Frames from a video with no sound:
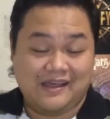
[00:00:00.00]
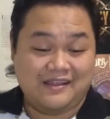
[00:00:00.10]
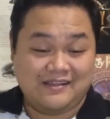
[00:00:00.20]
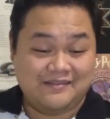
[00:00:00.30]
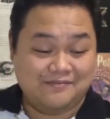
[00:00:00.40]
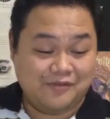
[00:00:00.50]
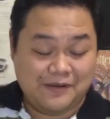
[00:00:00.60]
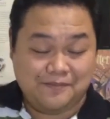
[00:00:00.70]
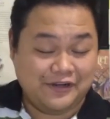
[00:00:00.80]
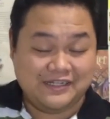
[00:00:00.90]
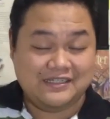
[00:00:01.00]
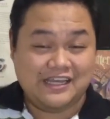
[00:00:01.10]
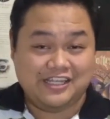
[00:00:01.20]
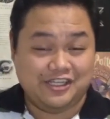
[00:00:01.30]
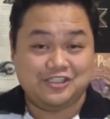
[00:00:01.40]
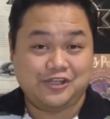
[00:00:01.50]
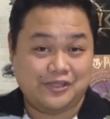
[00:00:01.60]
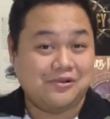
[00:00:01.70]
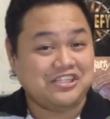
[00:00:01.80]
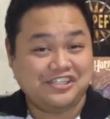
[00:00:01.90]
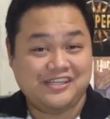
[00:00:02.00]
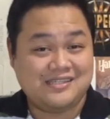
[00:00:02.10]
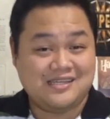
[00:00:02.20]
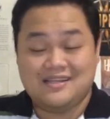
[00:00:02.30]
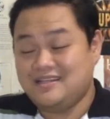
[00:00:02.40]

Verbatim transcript: And more importantly, I enjoyed watching it,